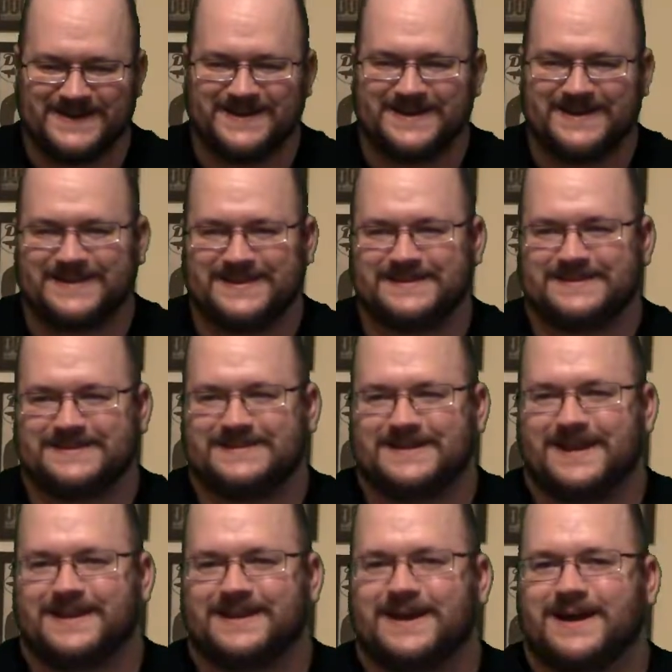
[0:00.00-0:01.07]
This is not a
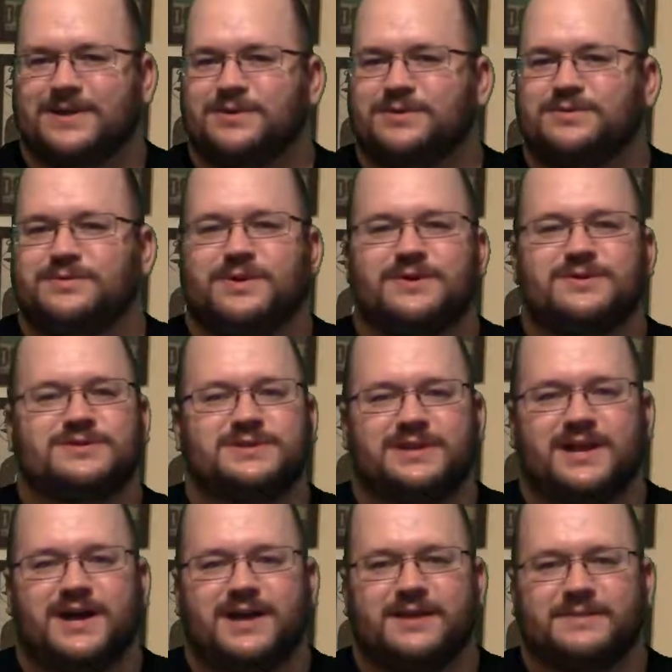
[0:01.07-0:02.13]
guy who knows a
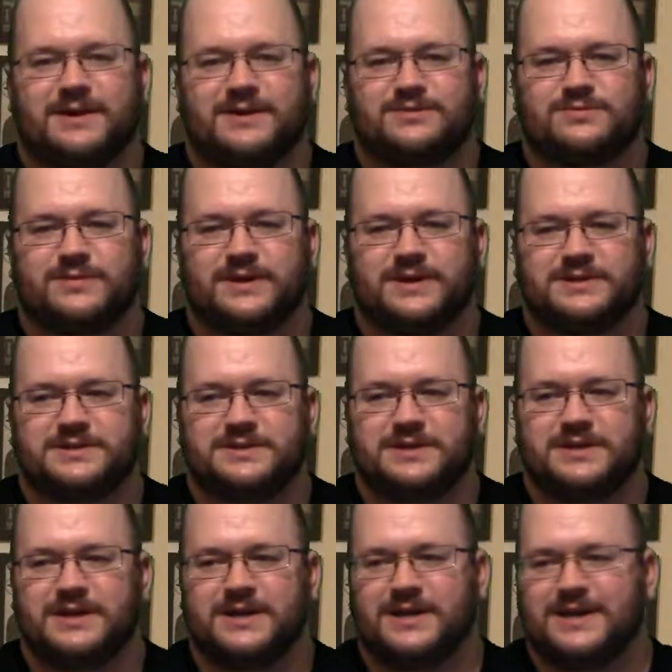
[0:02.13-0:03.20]
lot about Twitch.
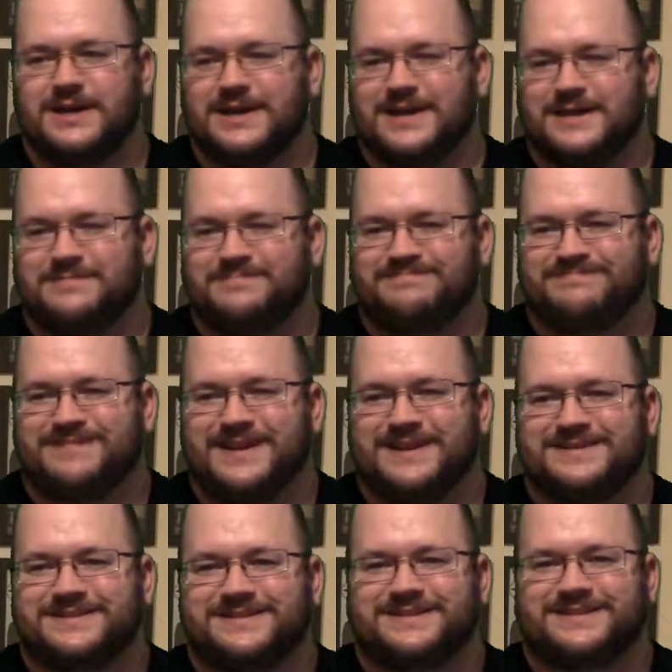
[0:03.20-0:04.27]

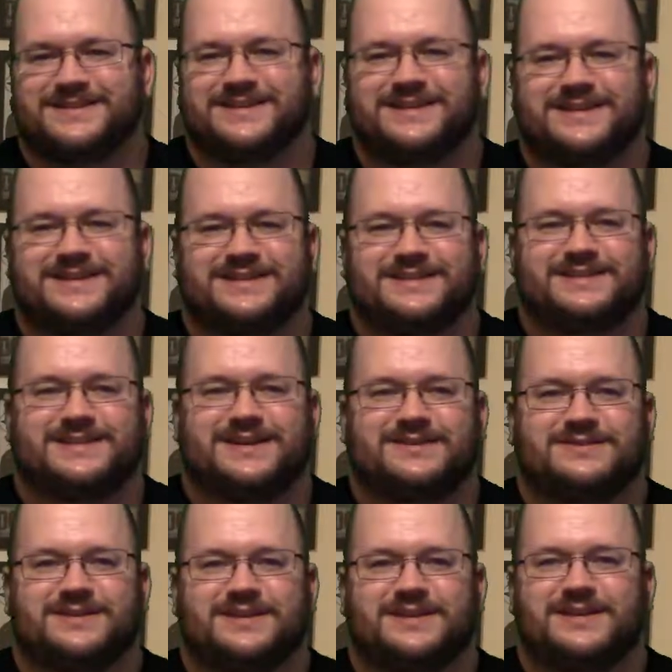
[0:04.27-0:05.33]
Basically, it sounds
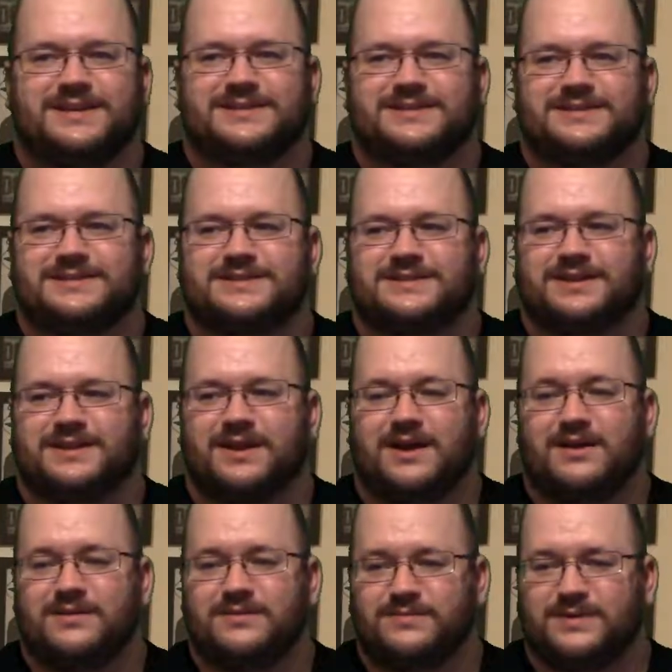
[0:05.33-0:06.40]
like he just said, oh,
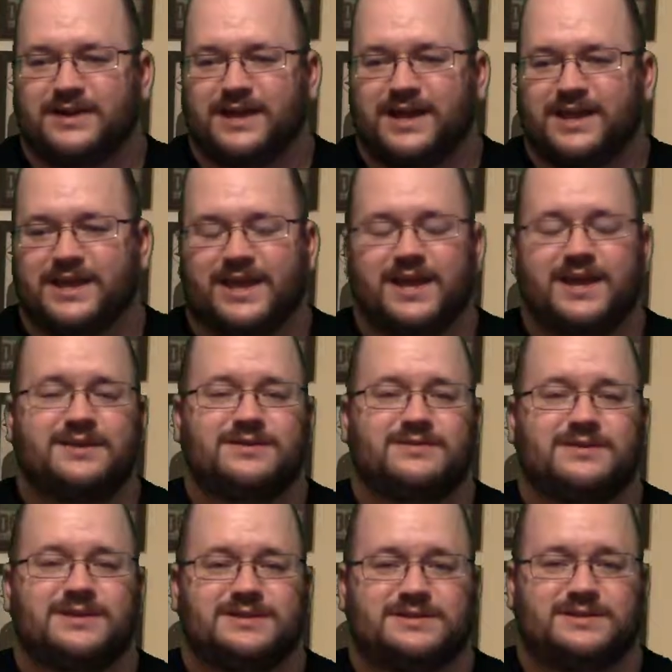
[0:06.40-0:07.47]
well, I can do
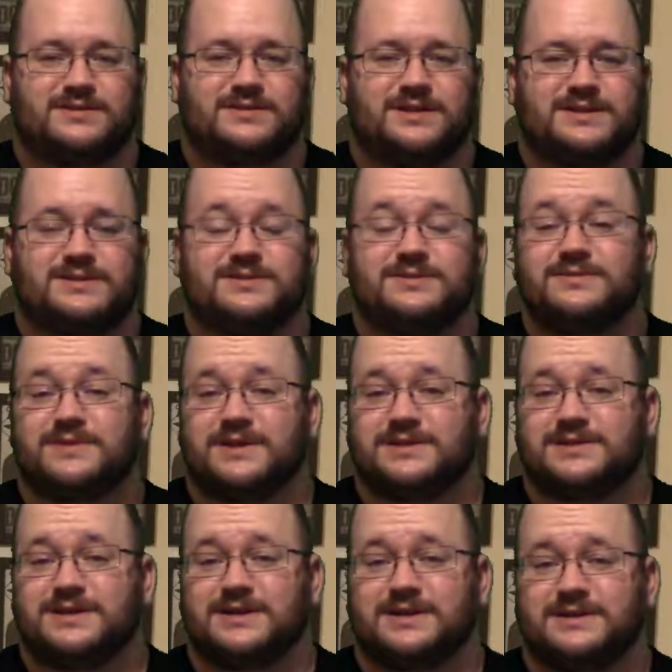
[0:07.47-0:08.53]
this, so let's do this.
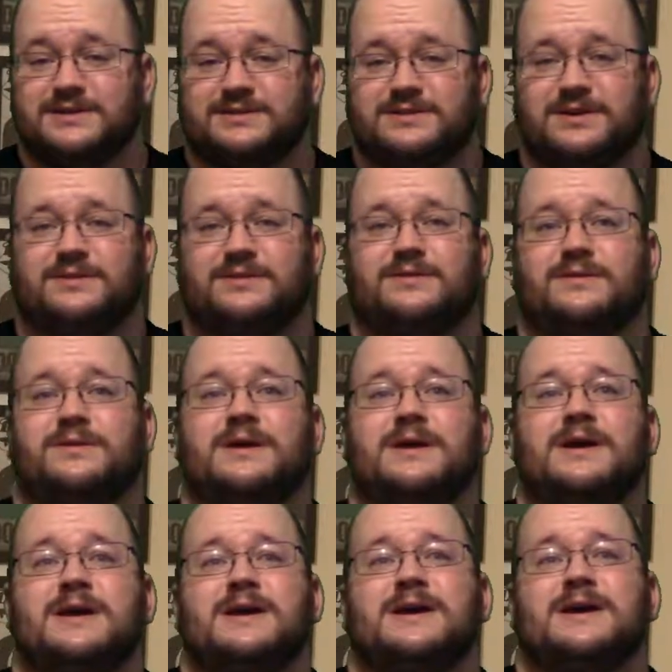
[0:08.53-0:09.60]
So
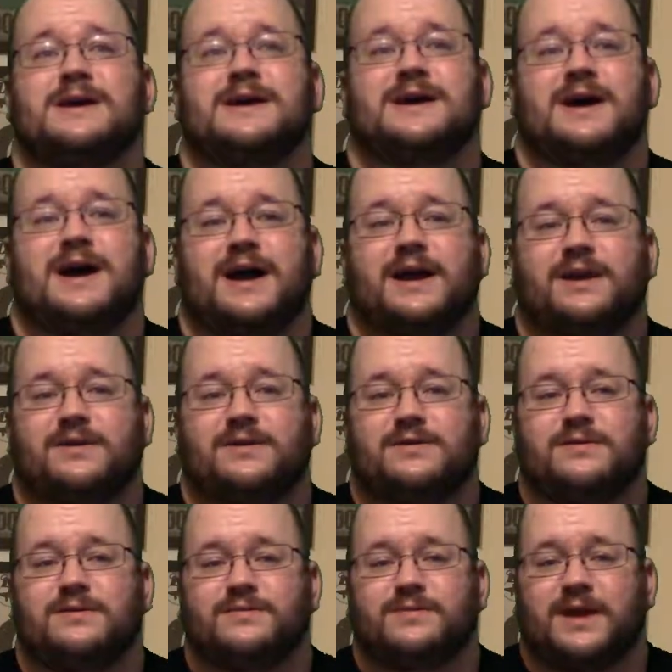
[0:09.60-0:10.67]
I
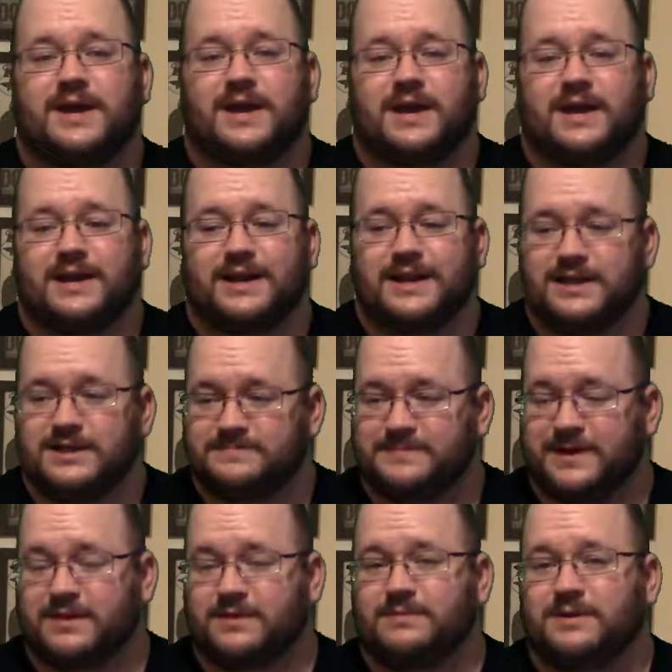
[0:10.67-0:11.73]
know that he's been in
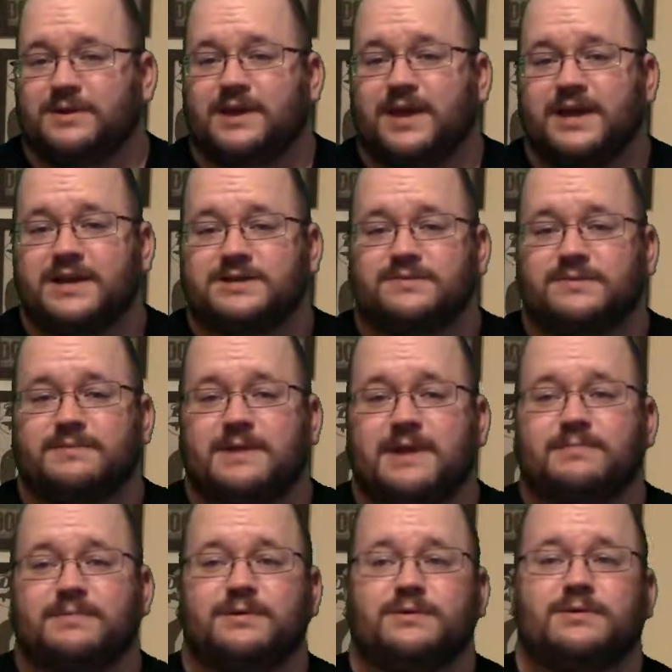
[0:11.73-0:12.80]
communication with
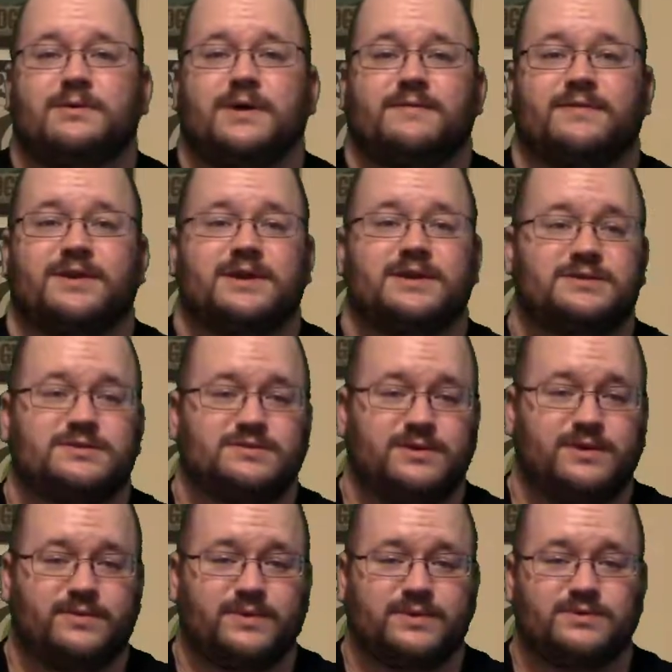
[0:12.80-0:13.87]
people who have a history
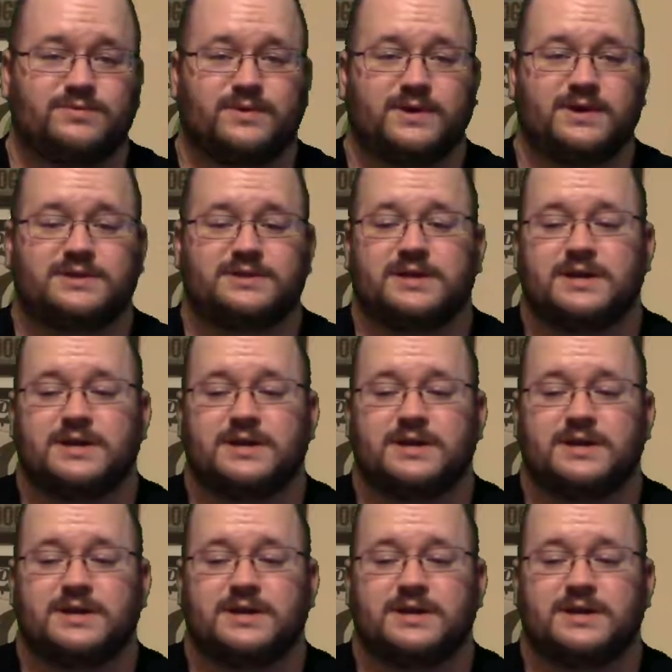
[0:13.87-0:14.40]
with Twitch.